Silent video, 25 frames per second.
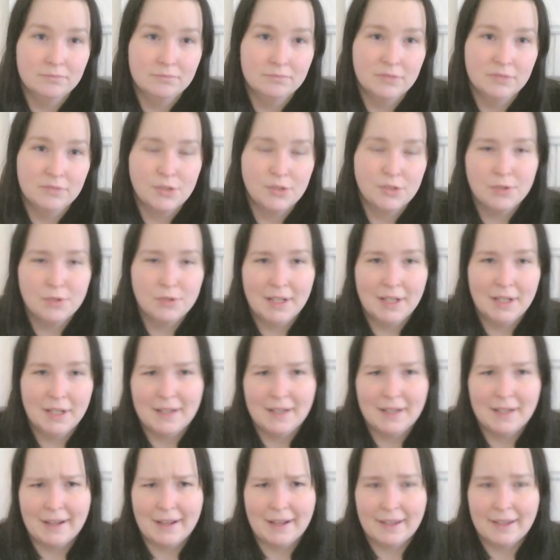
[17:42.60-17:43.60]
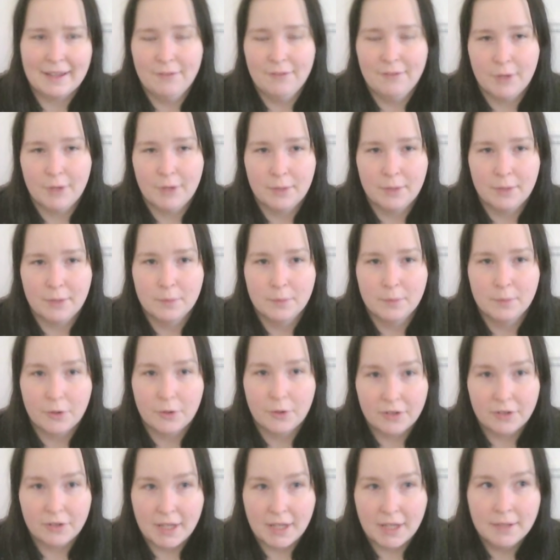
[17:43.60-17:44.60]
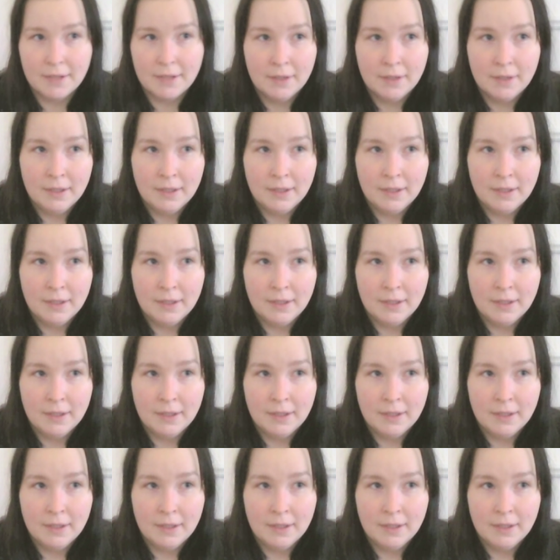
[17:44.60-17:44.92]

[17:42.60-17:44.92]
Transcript: usually, like every work day,